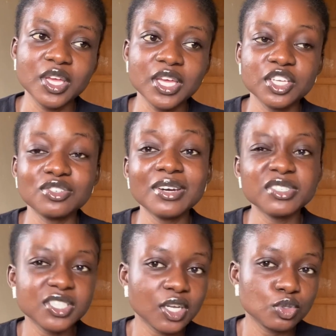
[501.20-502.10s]
tried
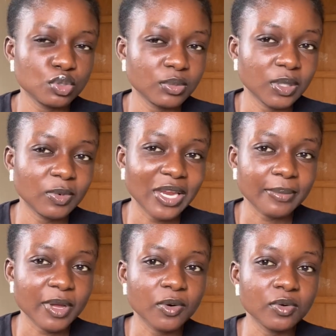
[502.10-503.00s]
reaching out to me, but
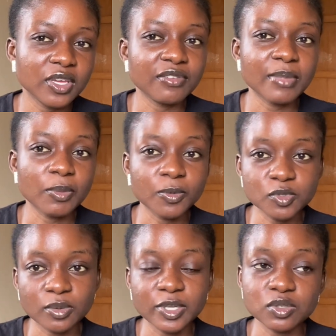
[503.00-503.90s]
my uncle gave my mom's number,